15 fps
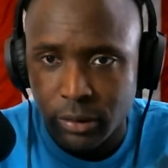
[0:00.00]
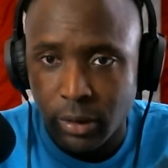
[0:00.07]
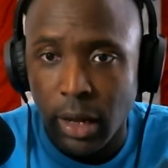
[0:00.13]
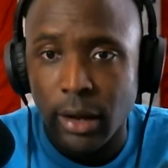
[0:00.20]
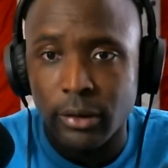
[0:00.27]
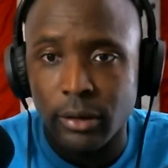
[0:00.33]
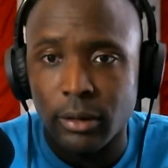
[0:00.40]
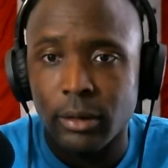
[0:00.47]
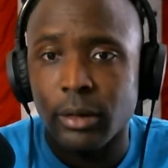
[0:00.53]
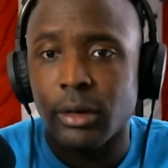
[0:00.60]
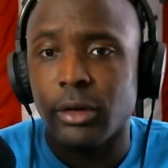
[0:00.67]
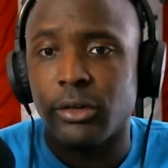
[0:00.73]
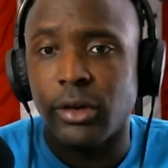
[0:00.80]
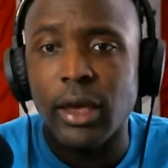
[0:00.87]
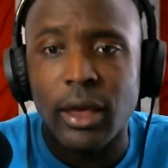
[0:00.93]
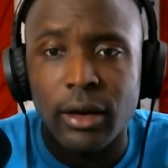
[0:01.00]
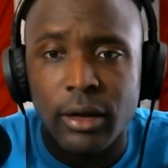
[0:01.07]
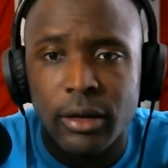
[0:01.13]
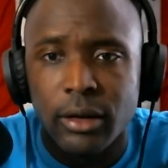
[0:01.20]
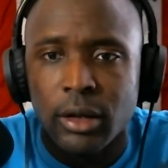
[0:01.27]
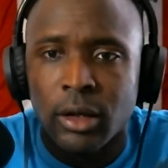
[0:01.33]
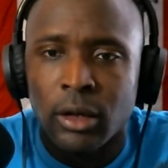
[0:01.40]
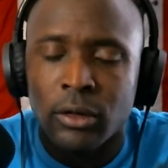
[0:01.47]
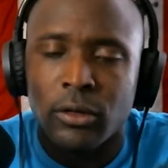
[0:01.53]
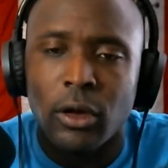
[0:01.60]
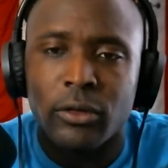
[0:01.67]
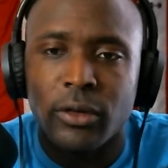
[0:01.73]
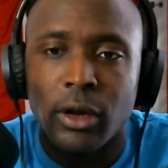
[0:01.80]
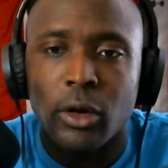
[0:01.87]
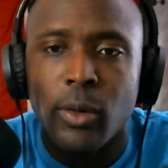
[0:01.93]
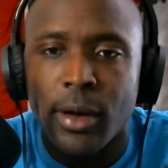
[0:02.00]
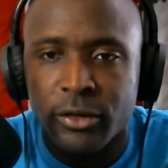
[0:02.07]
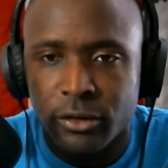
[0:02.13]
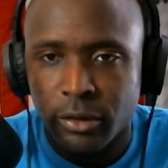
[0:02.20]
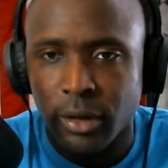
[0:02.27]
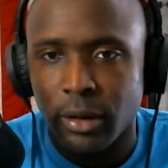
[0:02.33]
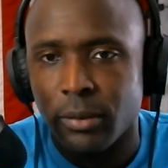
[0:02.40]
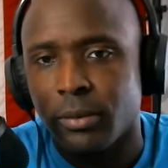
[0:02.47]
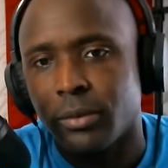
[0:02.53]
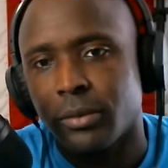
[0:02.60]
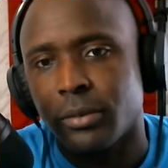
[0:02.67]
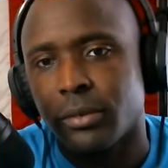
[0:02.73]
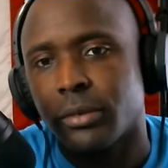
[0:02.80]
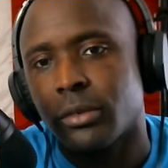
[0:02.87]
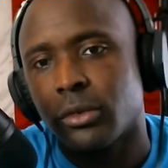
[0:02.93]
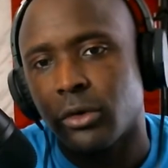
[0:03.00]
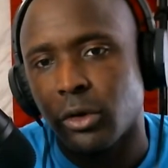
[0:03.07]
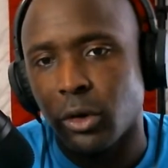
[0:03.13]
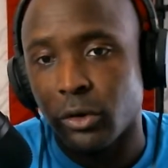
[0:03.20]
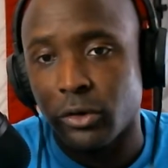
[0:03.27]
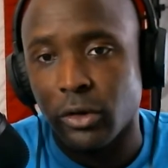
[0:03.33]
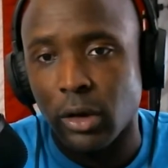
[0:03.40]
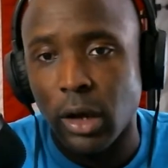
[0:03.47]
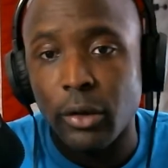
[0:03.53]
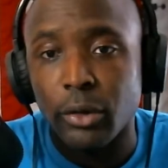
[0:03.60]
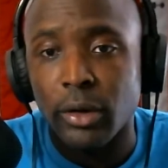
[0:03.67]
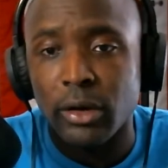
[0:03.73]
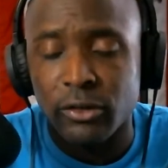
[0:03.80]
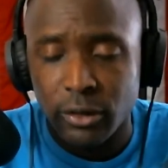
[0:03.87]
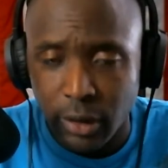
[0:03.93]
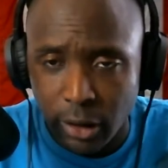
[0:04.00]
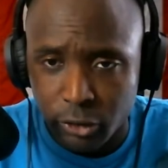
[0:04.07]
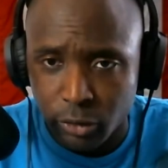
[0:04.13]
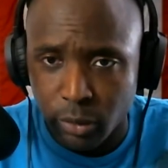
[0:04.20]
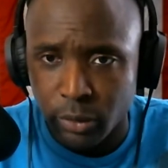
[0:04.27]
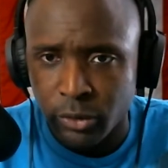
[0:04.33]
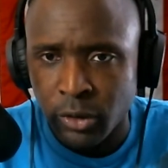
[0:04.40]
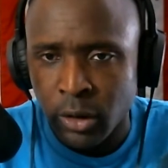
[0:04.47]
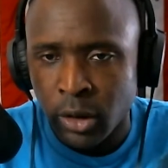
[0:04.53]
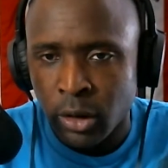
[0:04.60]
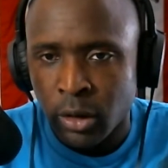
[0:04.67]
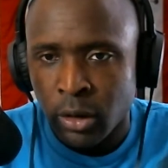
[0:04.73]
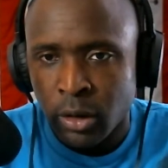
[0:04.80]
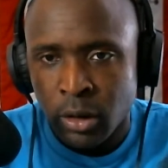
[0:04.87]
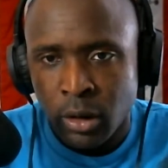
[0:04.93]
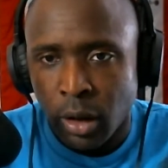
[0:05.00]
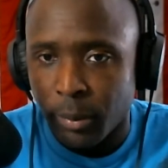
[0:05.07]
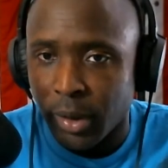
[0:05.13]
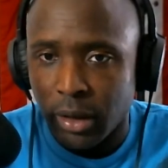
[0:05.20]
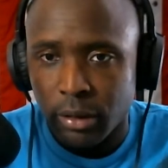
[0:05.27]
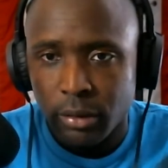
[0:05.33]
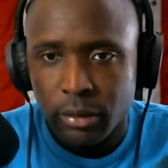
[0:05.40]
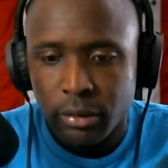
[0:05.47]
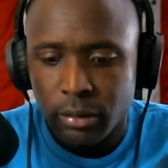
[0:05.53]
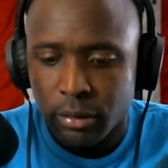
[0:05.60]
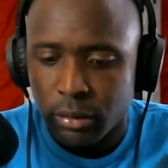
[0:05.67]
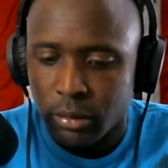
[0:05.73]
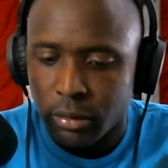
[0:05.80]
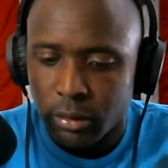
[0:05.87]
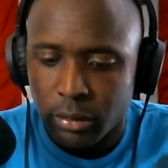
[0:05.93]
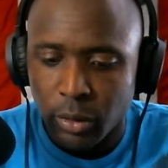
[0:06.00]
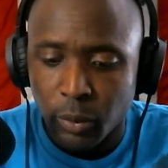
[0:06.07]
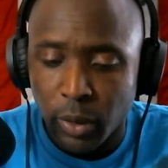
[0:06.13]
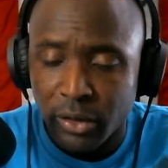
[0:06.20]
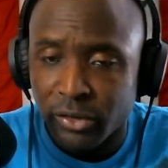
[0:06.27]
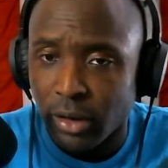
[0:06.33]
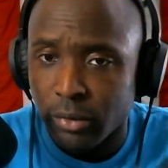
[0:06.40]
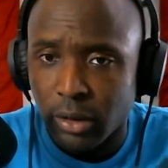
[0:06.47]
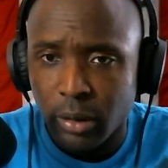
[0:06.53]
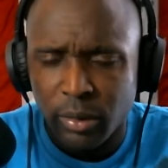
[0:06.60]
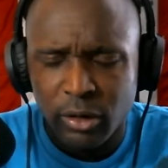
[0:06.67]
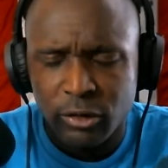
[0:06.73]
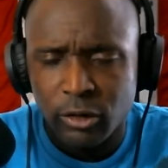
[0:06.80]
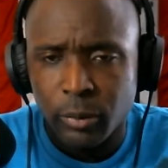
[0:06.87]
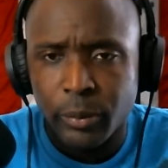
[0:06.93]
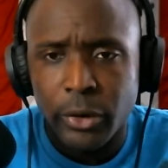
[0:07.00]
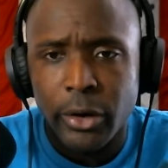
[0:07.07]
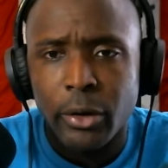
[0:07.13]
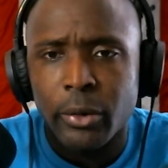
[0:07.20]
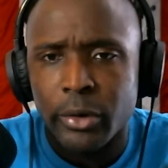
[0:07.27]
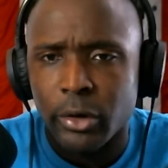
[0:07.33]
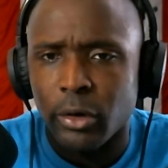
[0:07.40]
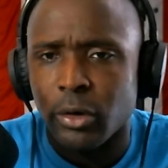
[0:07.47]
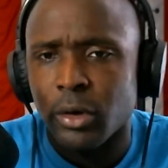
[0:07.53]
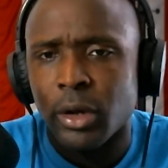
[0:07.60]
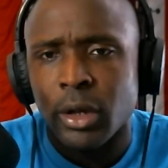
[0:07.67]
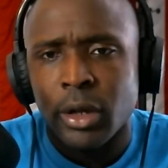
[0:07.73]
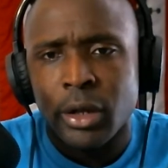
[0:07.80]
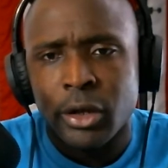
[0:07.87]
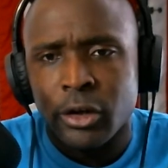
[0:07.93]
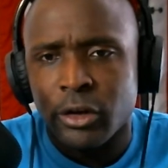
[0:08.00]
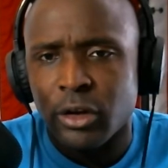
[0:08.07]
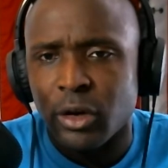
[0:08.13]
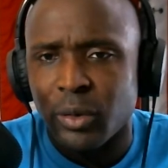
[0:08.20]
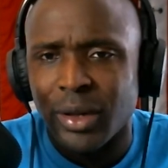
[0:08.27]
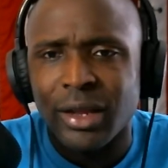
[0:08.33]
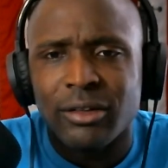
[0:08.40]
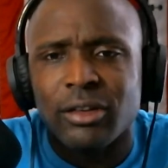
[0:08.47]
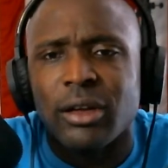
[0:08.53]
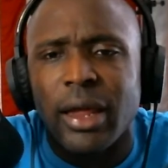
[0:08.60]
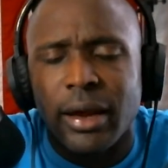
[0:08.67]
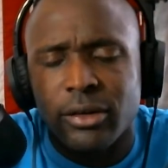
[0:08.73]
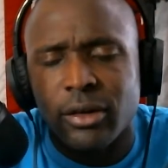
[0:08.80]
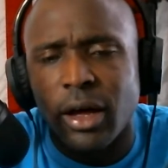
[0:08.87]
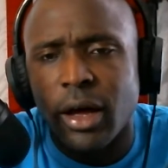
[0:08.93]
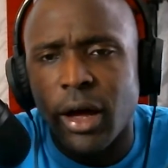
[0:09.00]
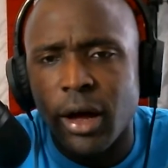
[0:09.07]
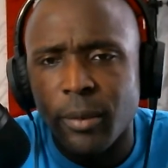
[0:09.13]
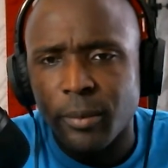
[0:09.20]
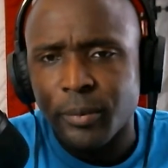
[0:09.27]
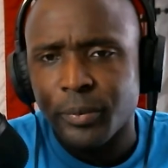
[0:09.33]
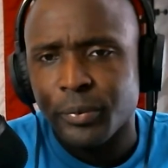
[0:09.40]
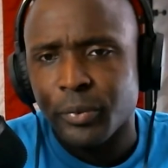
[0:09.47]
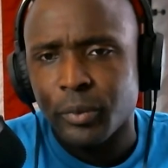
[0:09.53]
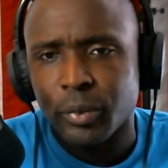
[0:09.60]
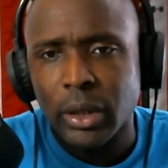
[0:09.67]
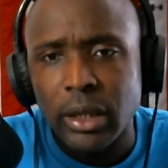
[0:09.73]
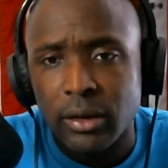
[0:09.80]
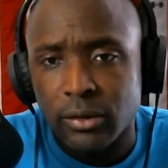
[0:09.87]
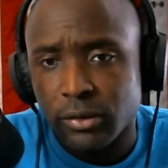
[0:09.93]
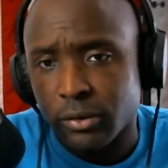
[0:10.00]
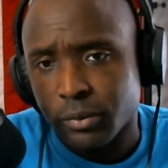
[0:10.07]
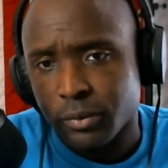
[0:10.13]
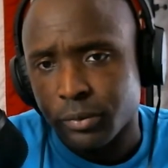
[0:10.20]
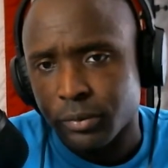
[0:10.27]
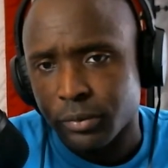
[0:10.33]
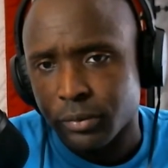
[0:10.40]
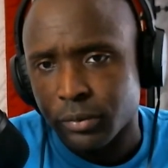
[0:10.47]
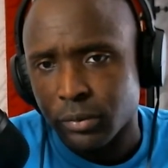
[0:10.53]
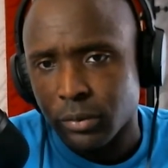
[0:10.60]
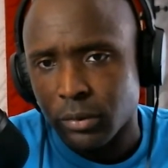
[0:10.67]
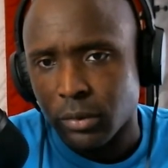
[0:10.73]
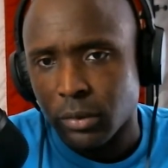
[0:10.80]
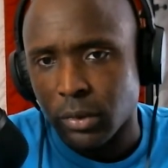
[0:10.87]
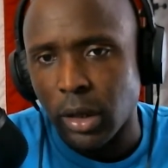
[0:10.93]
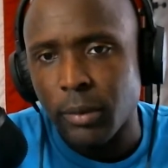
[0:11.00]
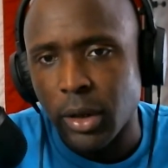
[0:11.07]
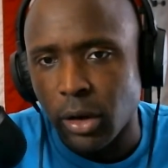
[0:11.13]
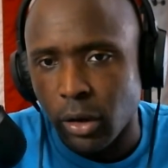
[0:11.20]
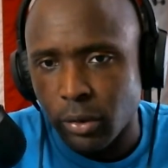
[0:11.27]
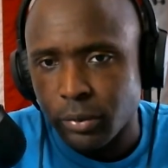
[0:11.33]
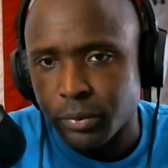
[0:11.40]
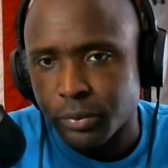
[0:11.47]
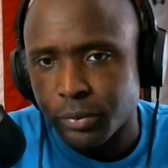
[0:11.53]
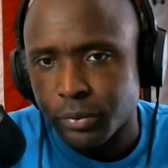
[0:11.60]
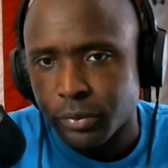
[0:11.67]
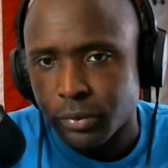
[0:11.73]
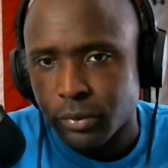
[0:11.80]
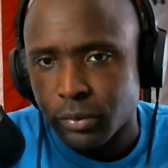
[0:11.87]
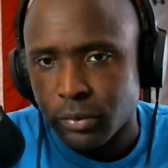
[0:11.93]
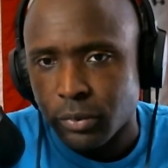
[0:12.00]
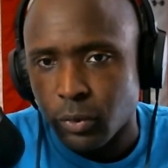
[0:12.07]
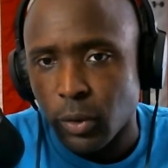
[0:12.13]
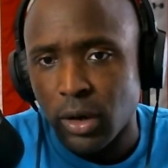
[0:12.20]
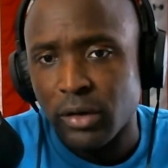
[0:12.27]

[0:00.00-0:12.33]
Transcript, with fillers: I did toss out a question that to those other intellectuals. I mean, the ones out there, the superior, you know, intellect. Um, please, let me know what